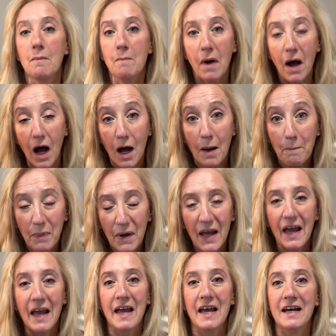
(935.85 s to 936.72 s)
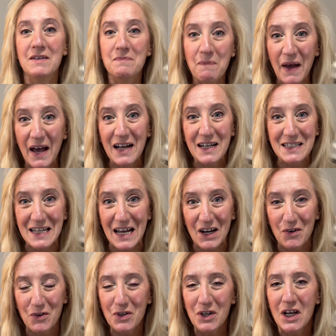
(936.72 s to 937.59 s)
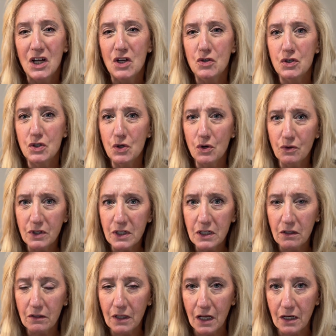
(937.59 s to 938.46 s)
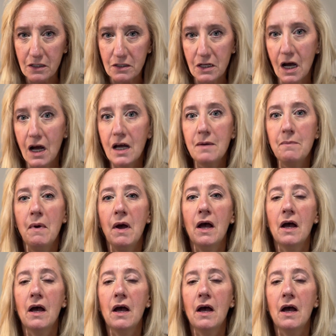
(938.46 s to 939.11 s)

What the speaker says: up and back down. So you don't need a lot of time.